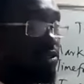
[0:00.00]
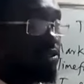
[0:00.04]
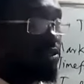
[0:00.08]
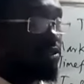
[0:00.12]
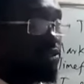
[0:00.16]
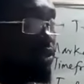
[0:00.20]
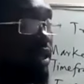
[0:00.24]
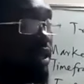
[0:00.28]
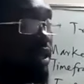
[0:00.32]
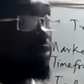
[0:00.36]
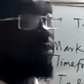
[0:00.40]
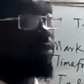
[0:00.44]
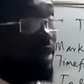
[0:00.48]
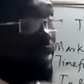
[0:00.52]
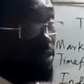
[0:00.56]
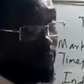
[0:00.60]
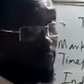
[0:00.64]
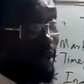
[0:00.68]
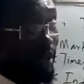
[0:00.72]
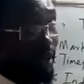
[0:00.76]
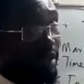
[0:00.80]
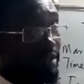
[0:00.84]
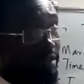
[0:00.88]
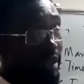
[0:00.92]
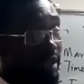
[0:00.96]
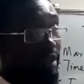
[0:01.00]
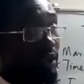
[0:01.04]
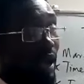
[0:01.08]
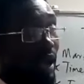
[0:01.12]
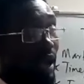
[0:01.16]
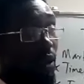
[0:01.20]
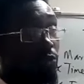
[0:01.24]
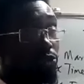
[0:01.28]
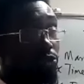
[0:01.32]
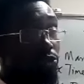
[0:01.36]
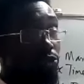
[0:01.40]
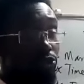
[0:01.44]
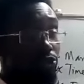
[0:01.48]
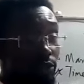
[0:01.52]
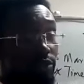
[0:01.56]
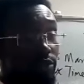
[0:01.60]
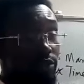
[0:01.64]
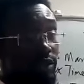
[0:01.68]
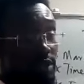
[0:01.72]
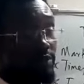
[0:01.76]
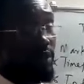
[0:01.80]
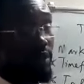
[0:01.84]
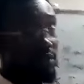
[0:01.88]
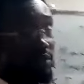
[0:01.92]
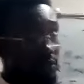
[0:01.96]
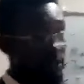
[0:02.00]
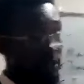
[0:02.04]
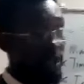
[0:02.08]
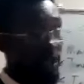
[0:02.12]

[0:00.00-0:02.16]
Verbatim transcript: So that's why I said I will show you several